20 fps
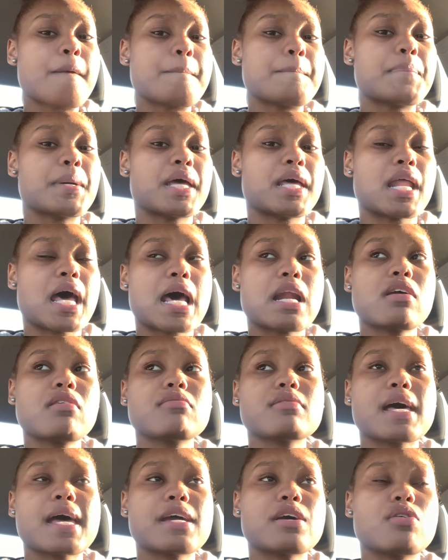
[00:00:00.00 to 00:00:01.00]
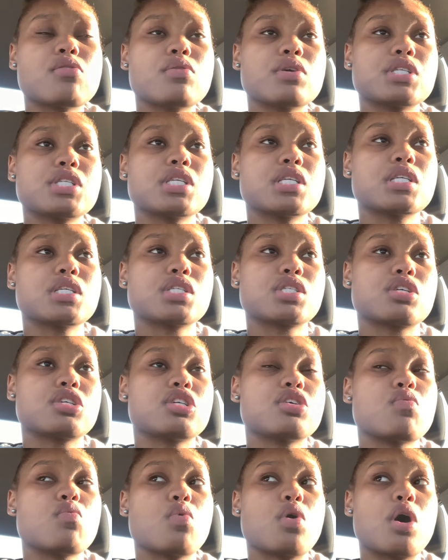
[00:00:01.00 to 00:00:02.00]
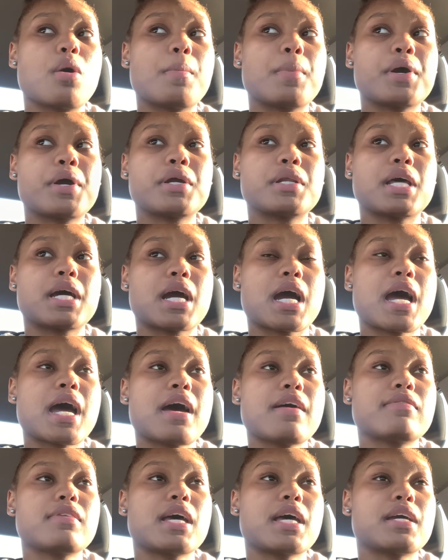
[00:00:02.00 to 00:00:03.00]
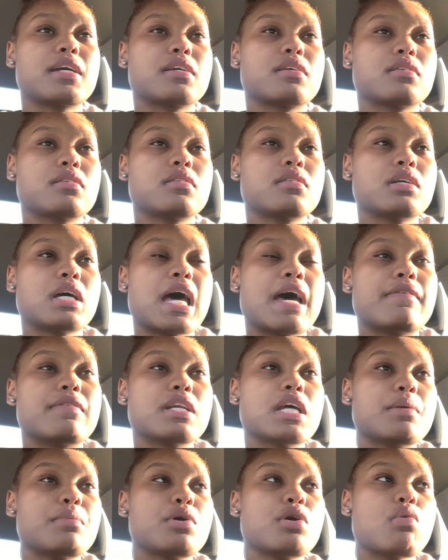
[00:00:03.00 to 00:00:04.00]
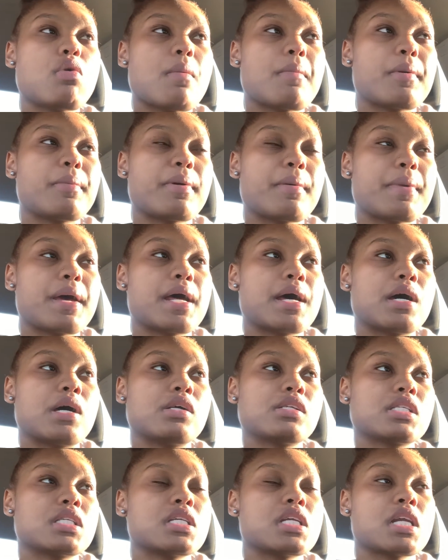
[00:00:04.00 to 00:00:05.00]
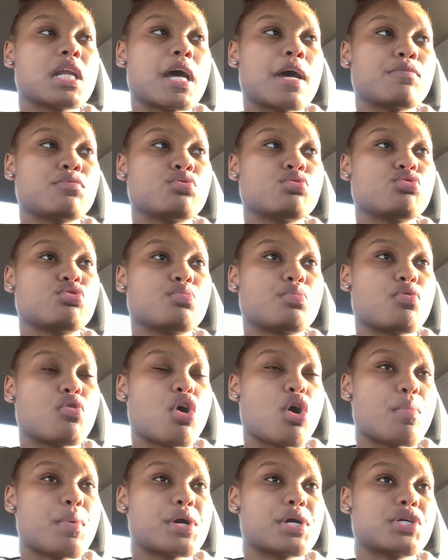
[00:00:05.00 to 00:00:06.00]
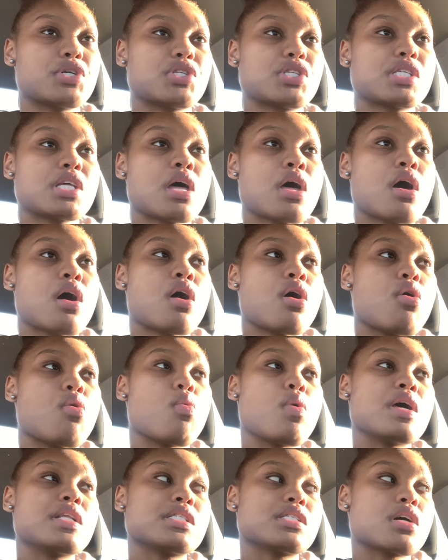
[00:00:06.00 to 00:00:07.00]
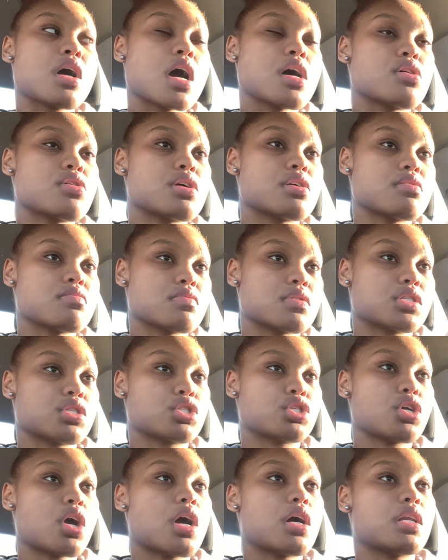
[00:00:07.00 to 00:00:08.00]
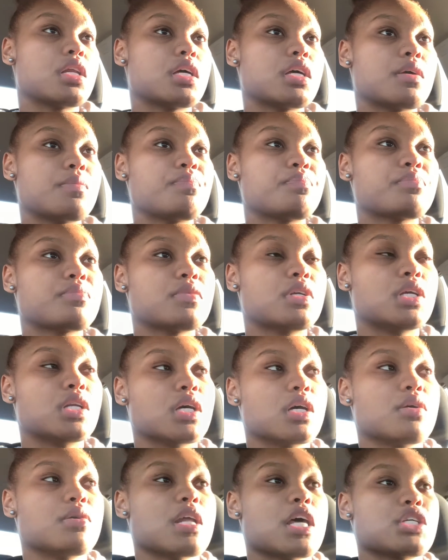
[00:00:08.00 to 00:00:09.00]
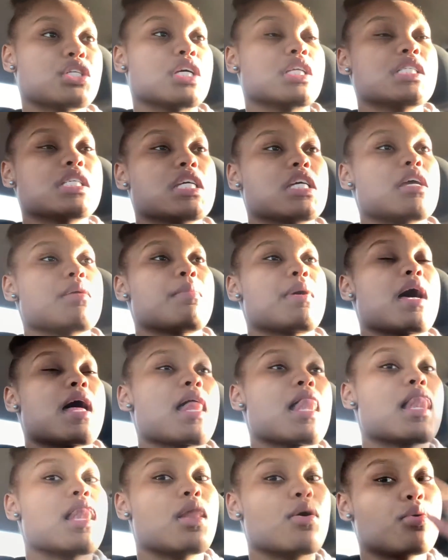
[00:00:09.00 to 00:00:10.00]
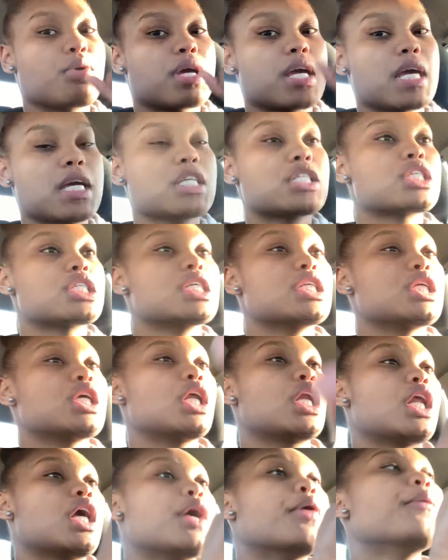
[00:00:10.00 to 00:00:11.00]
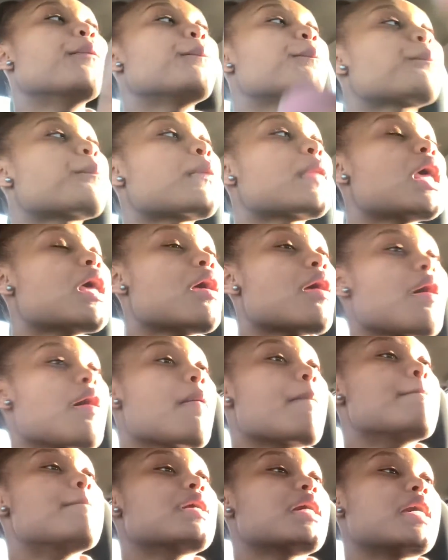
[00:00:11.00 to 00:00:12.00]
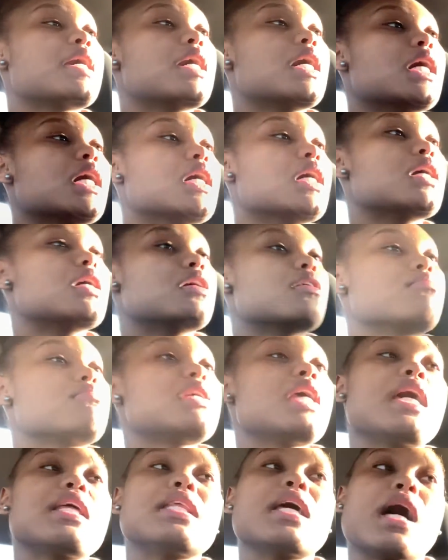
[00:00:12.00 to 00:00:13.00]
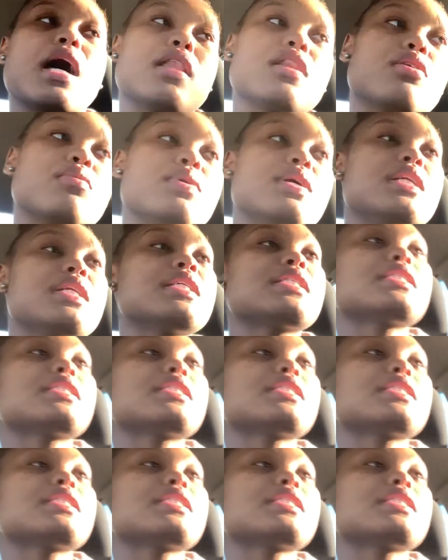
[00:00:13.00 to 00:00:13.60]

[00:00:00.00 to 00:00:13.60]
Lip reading: but I don't like going to a certain Walmart. I have a neighborhood Walmart by my house, and then I have two super Walmarts. One's in Concord, the other one's in Charlotte. You know, not trying to tell you my location, you know. But the other one